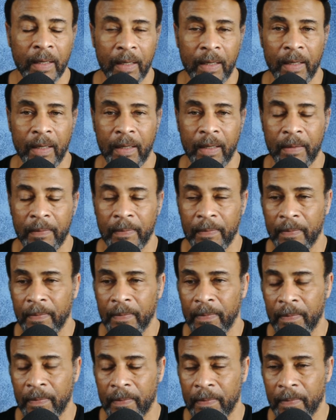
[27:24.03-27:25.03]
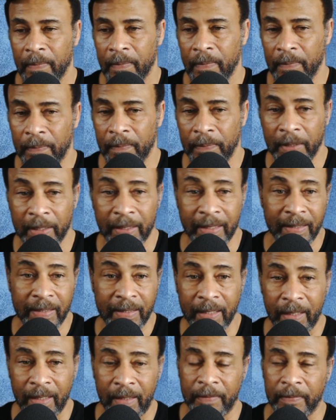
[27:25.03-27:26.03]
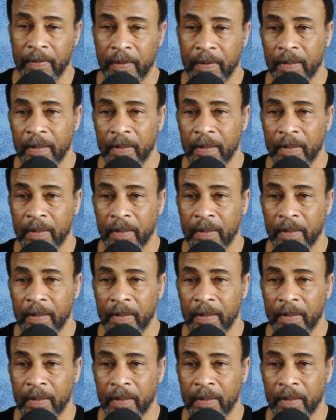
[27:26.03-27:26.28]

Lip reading: But he did.